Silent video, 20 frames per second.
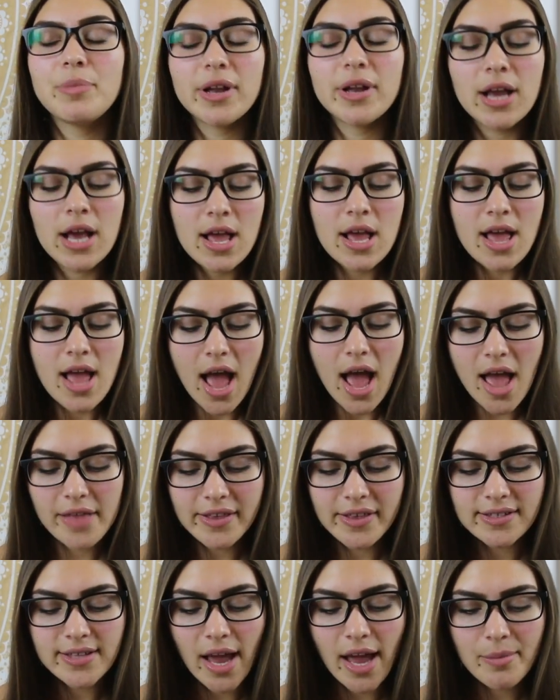But at
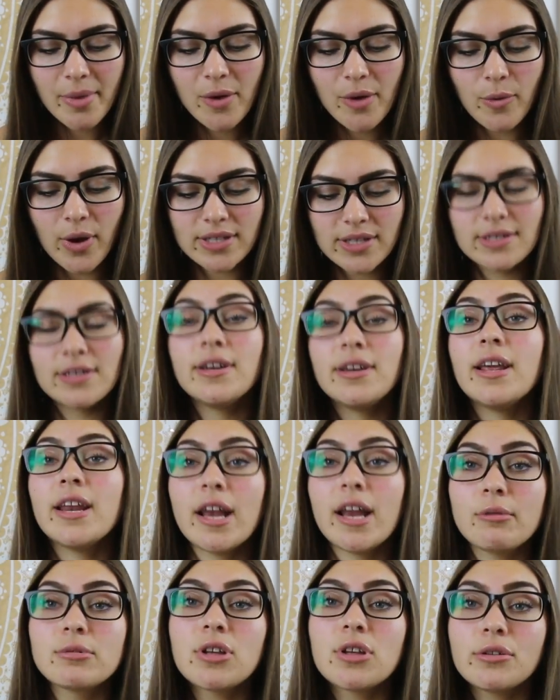the time I wasn't, and
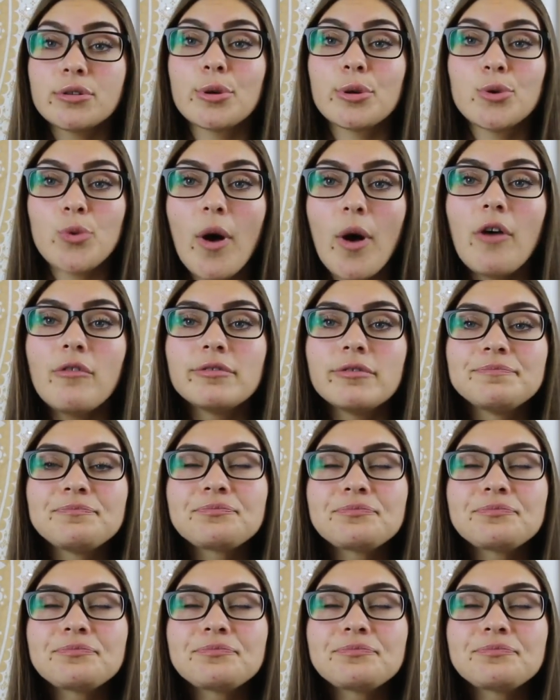I was also 12.